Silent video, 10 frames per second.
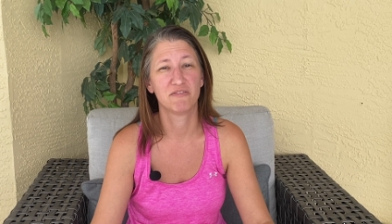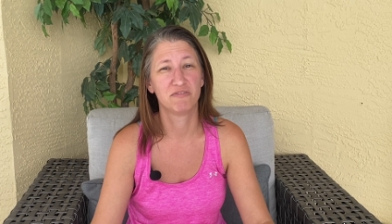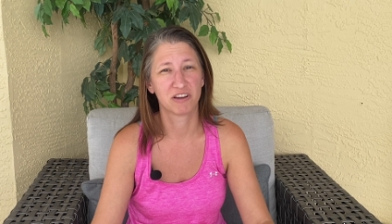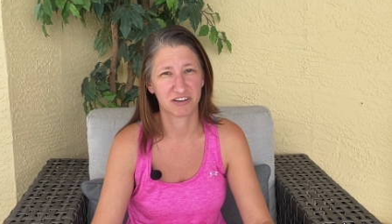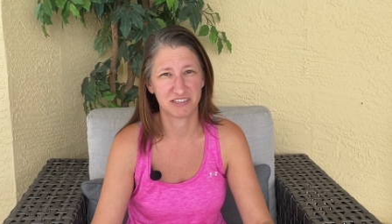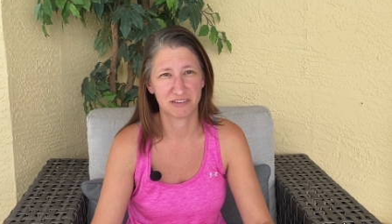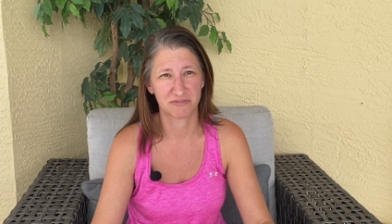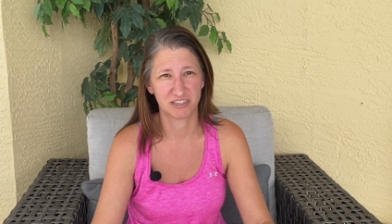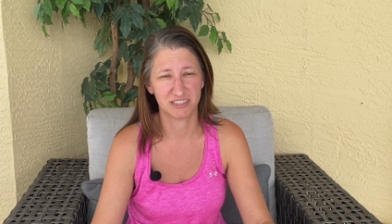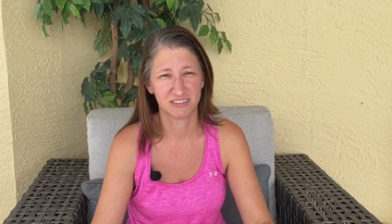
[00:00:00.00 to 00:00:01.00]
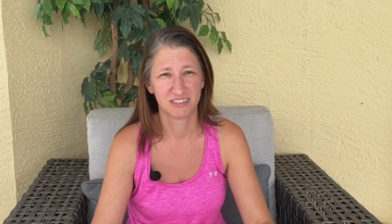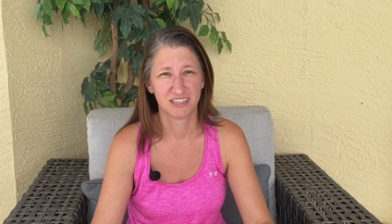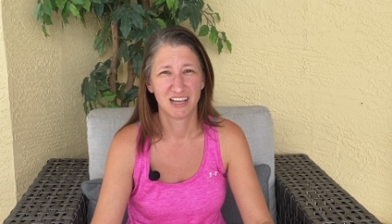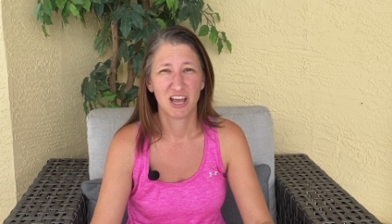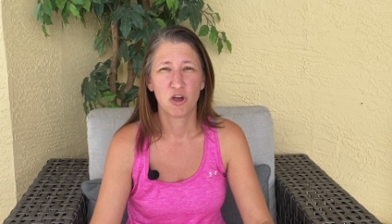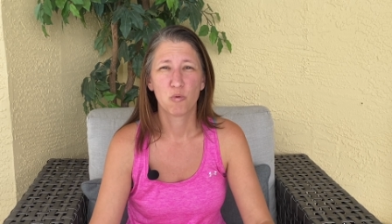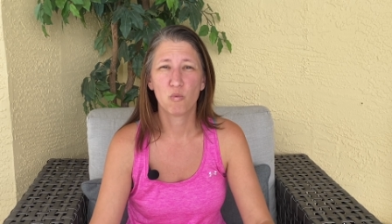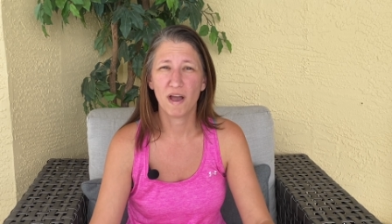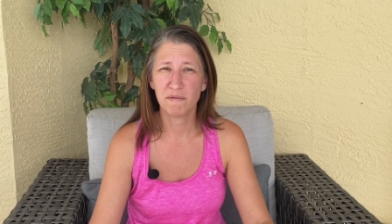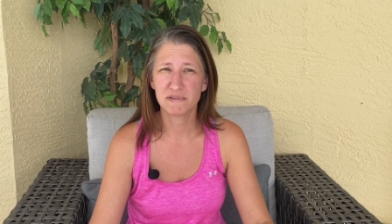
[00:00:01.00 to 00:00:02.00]
very different.
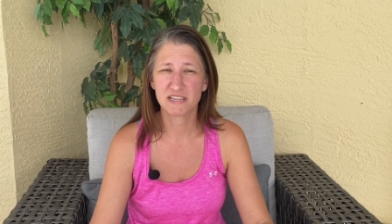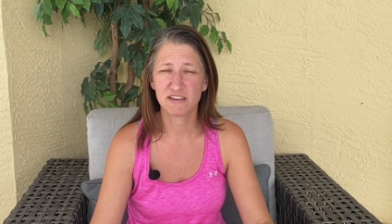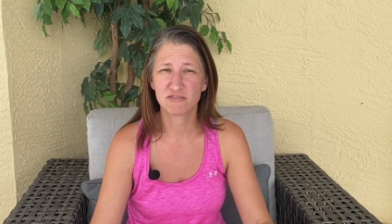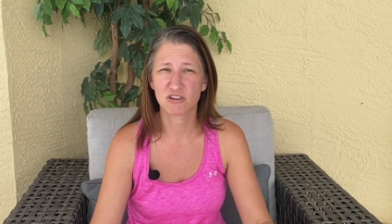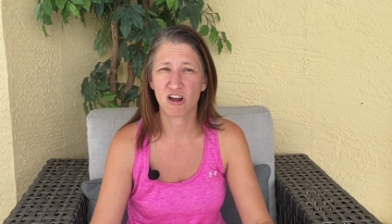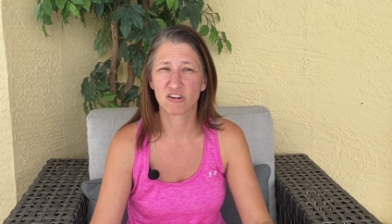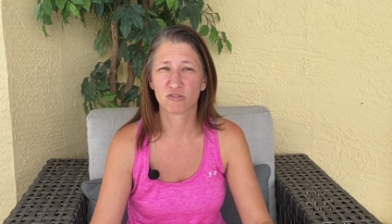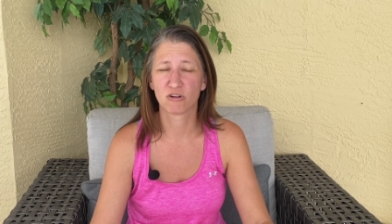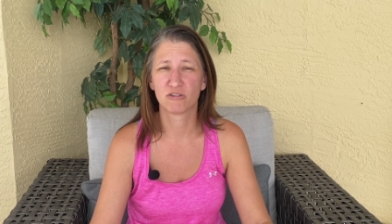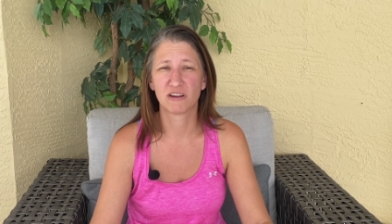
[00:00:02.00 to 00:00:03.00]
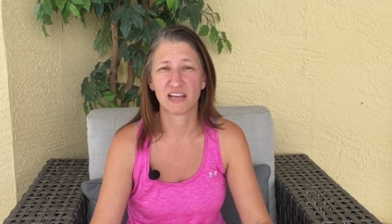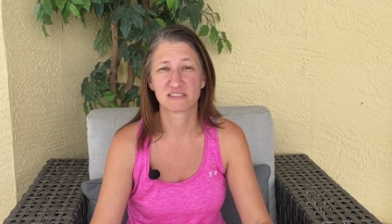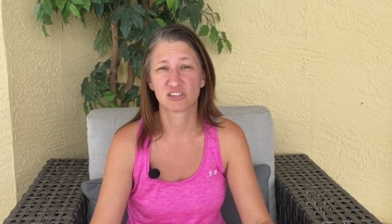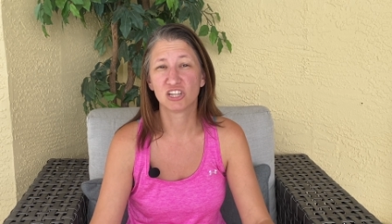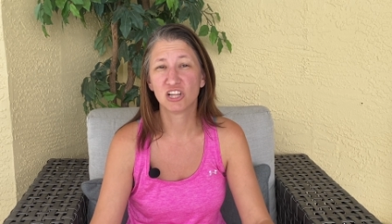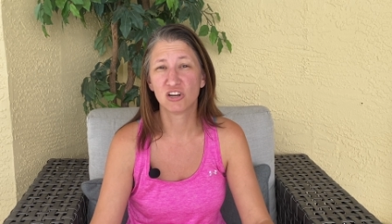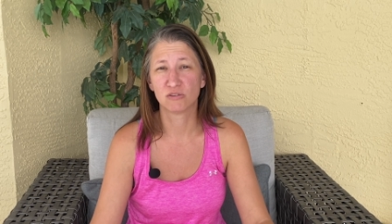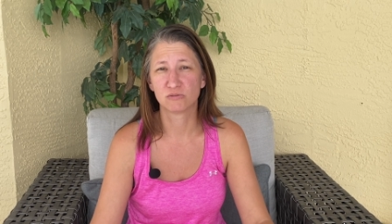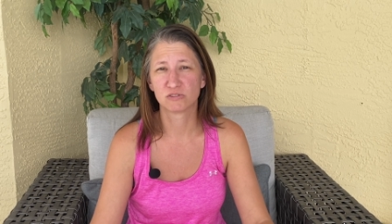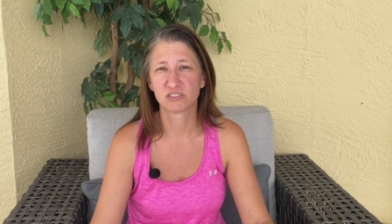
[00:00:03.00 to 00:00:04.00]
White potatoes are grown as
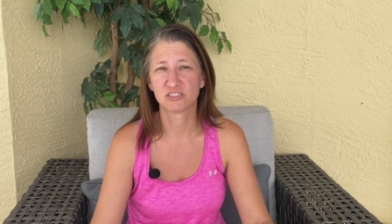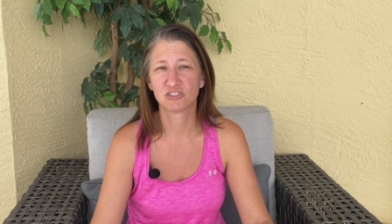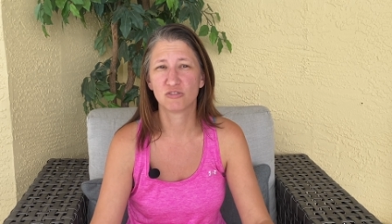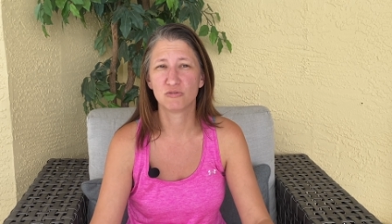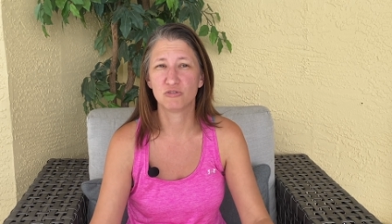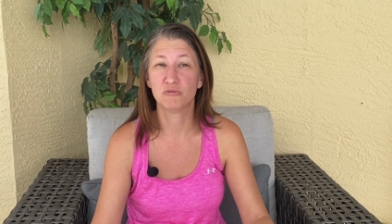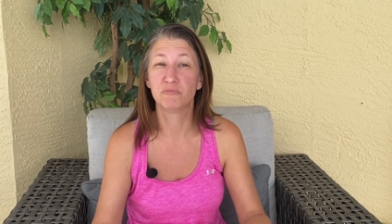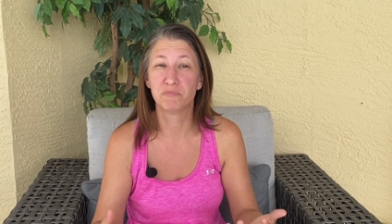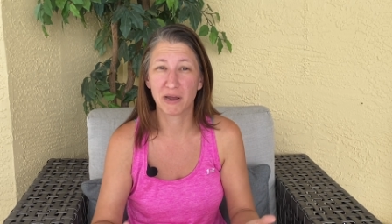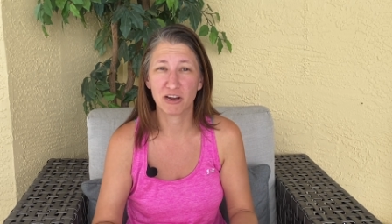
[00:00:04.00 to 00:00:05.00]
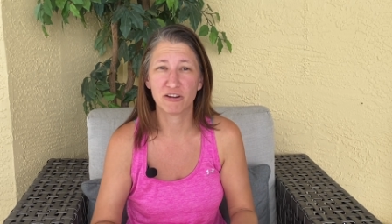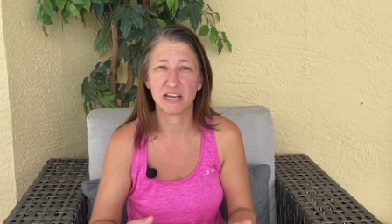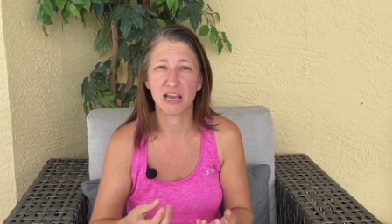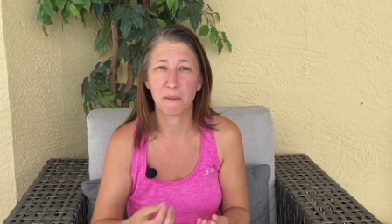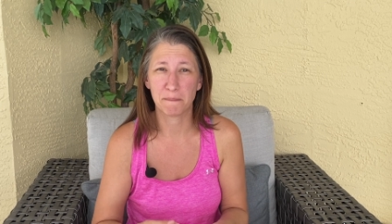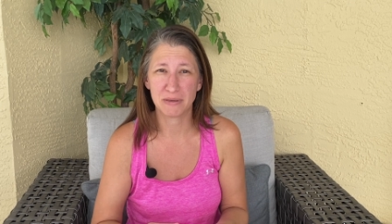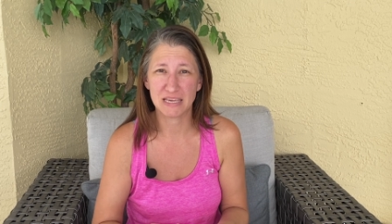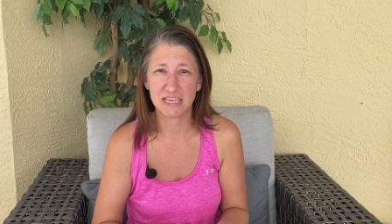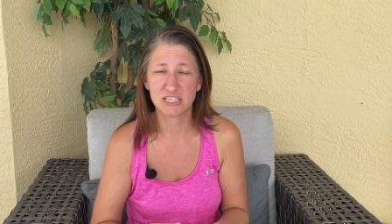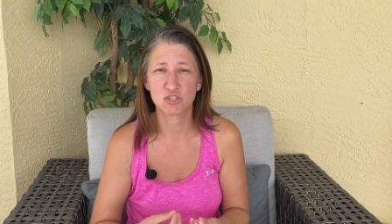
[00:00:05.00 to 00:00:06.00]
clones, so you bury a
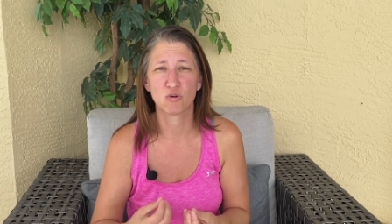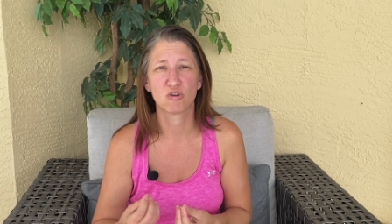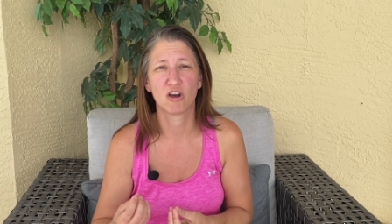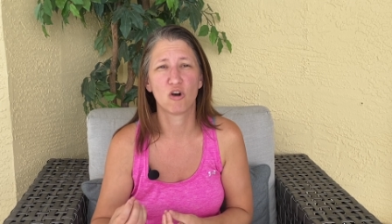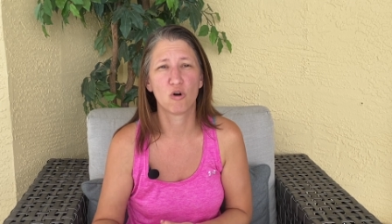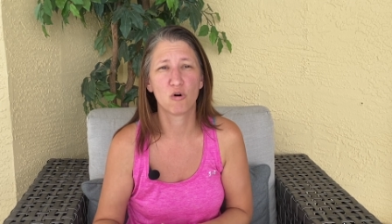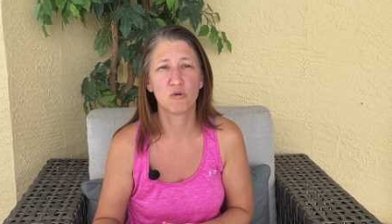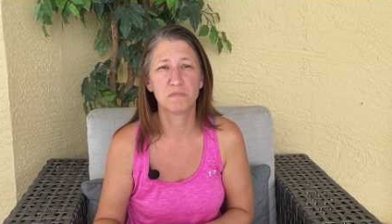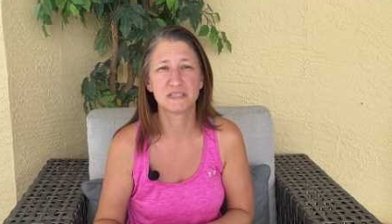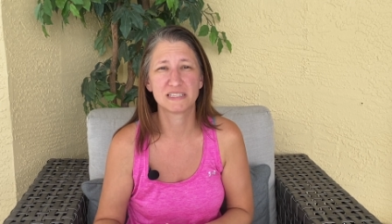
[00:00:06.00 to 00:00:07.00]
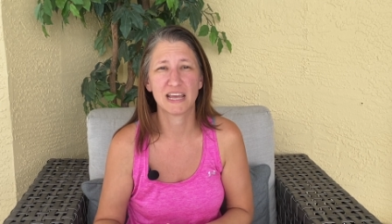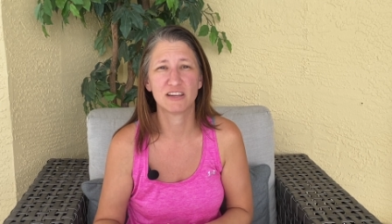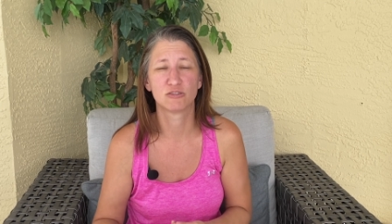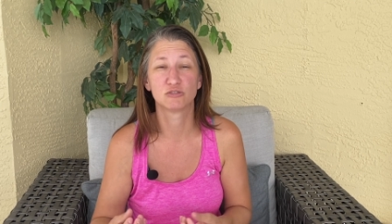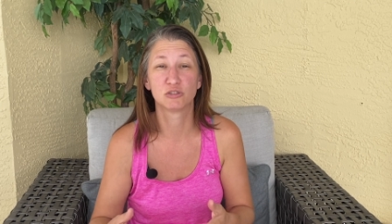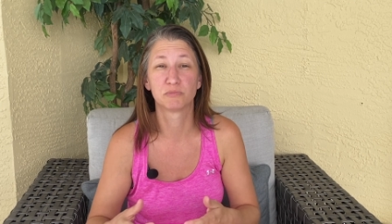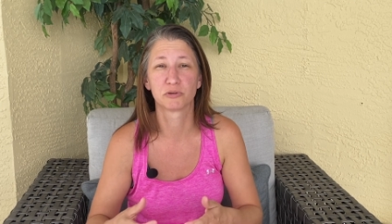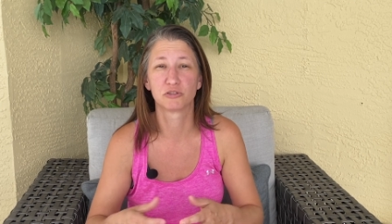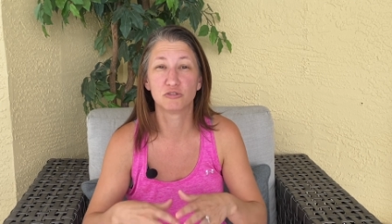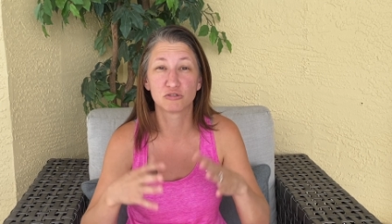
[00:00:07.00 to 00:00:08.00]
piece or a whole potato to
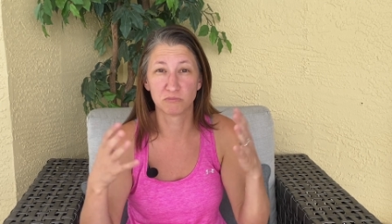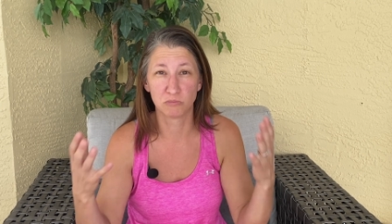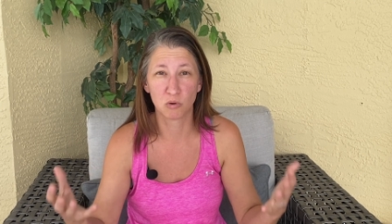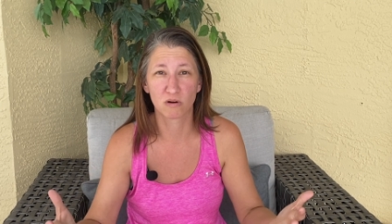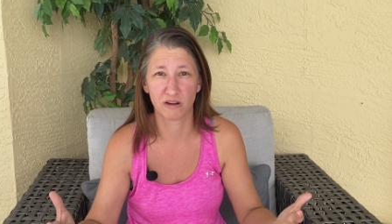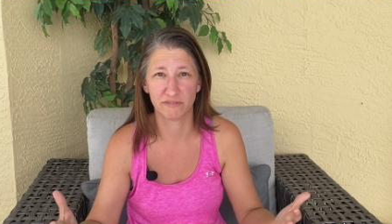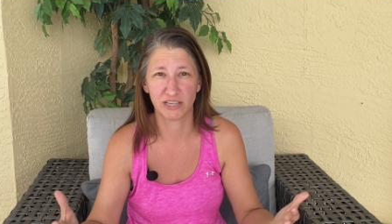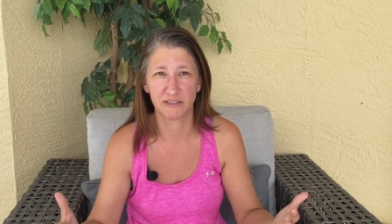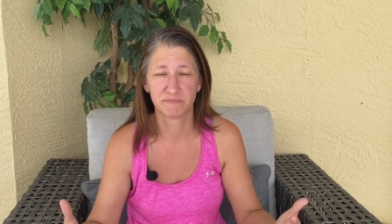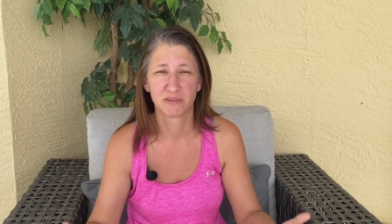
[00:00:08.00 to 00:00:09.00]
produce more of it.